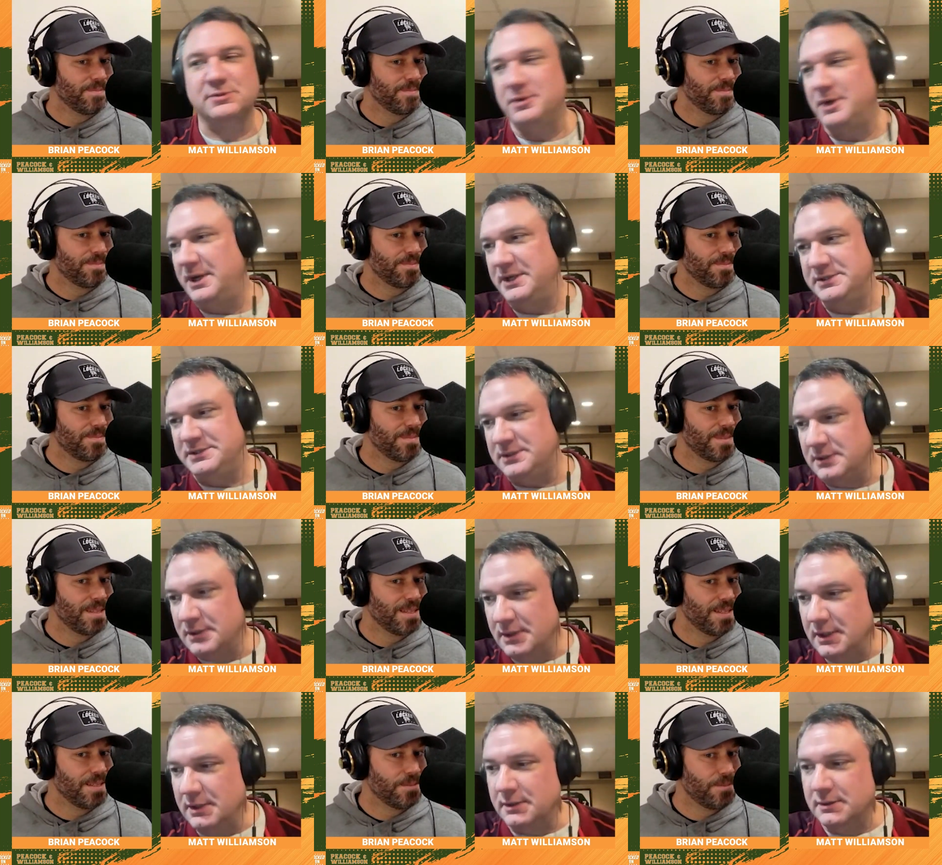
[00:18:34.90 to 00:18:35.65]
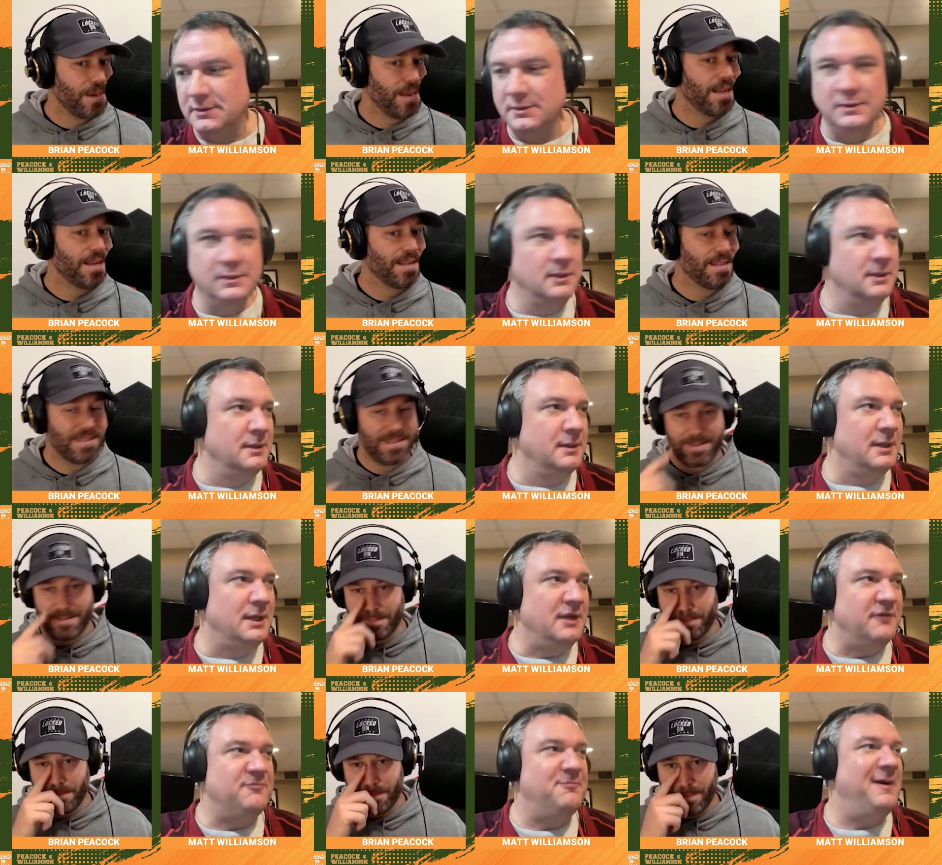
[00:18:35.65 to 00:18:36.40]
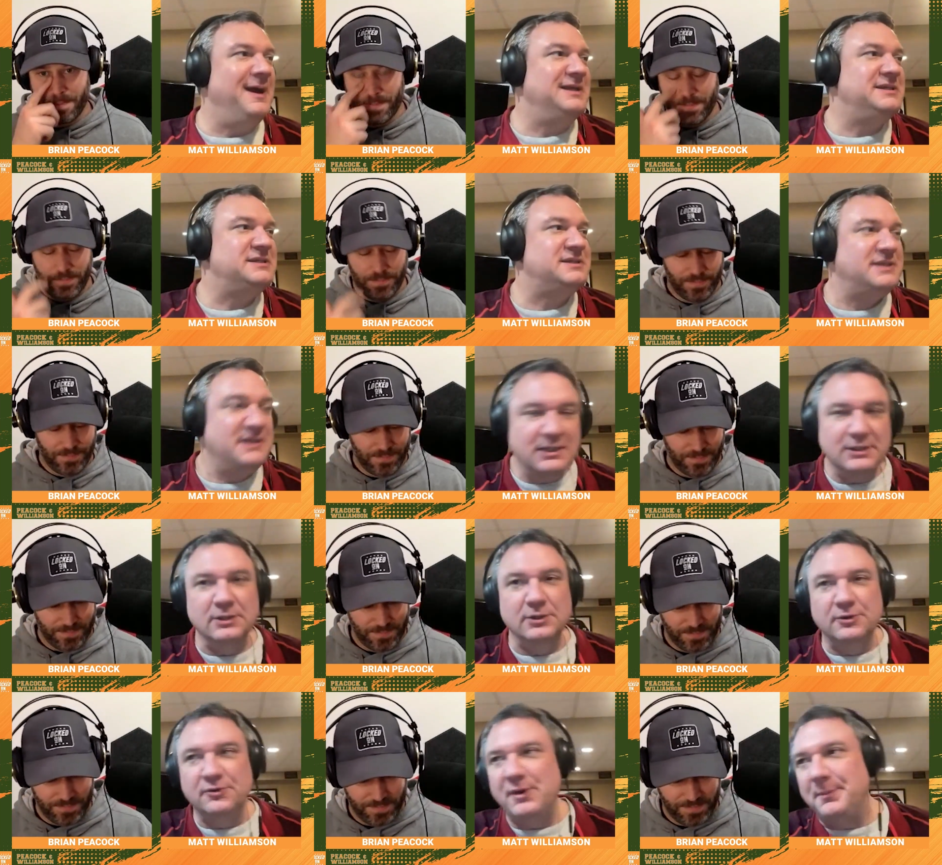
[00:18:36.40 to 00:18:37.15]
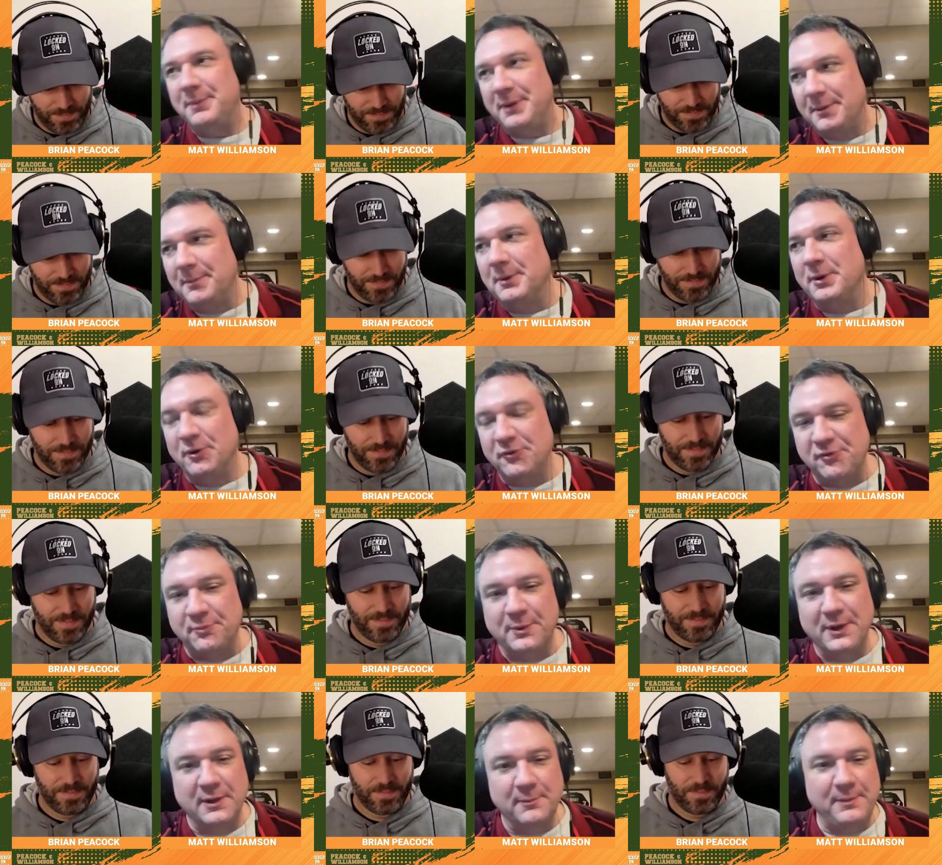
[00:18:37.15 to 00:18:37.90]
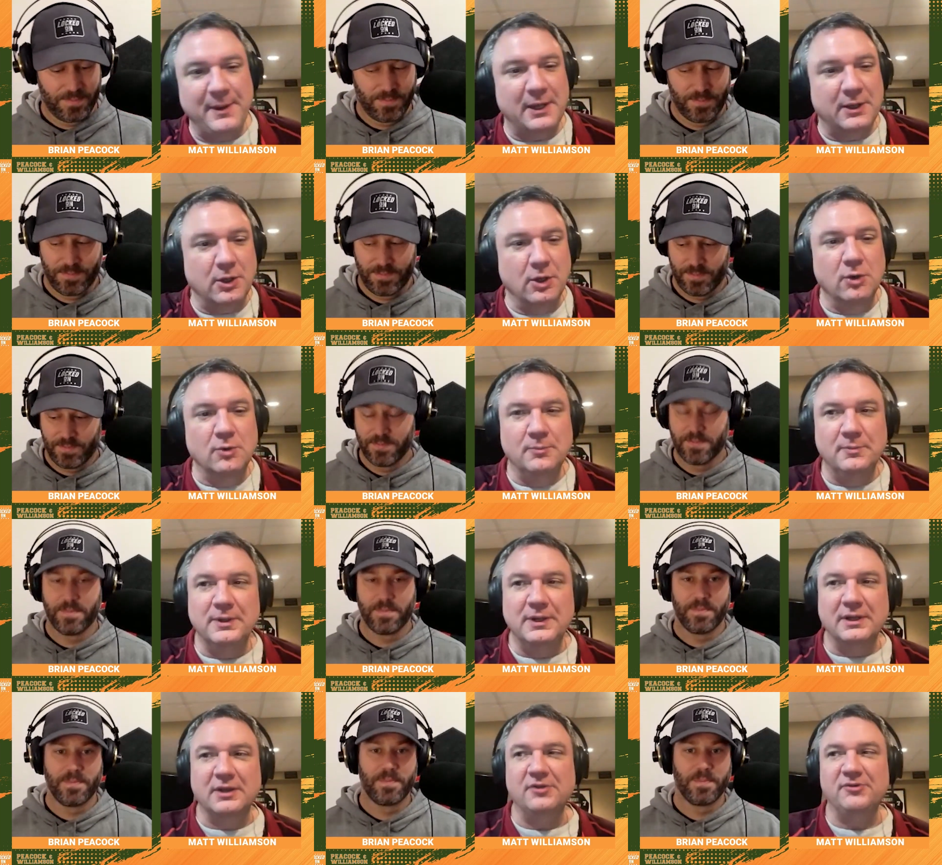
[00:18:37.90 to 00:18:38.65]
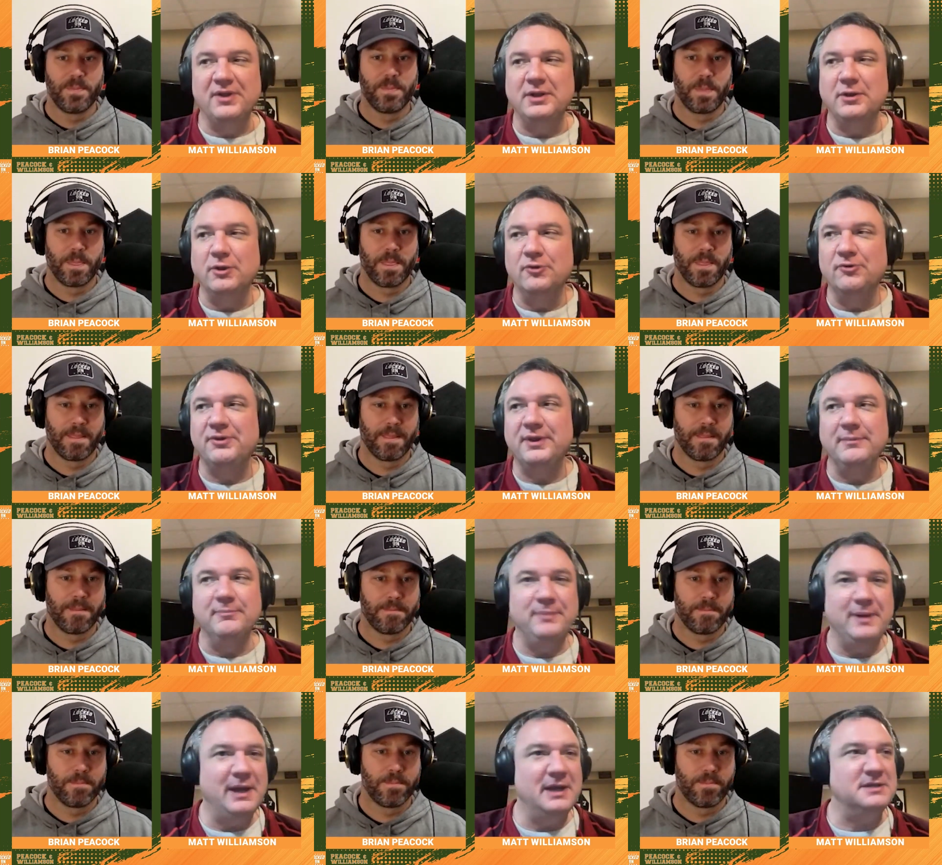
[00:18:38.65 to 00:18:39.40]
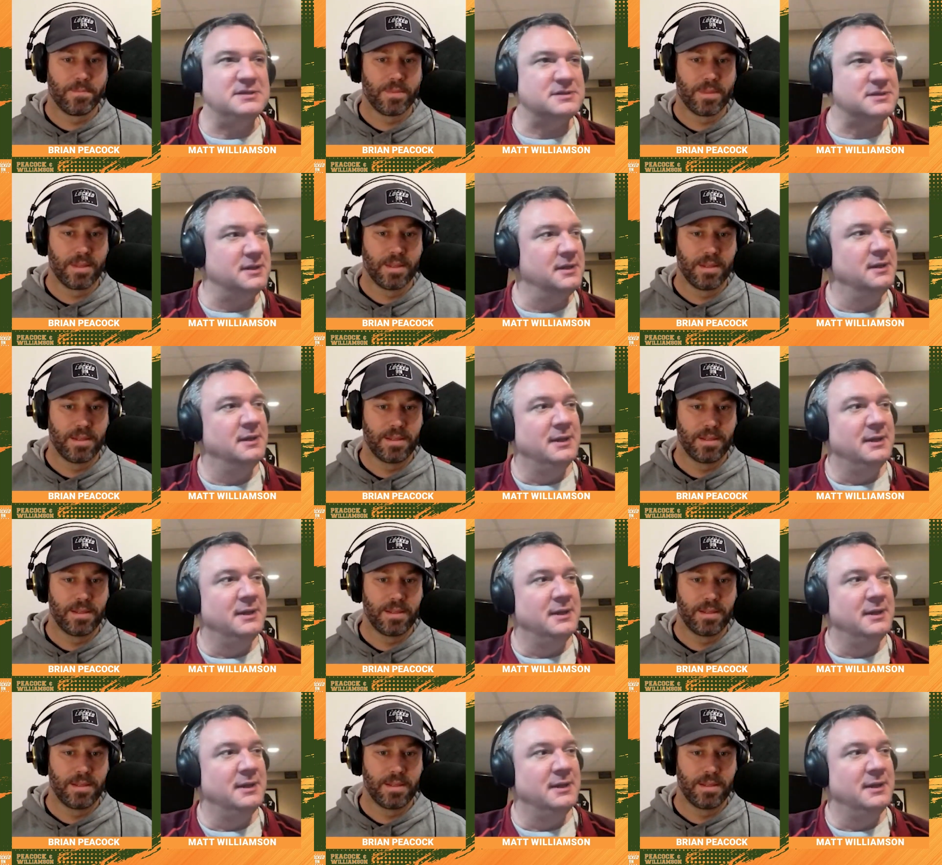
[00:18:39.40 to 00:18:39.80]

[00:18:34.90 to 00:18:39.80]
Speaker 1: crazy. Like if my Steelers, I mean, I'm always bring it back home, but because uh, I know his team best,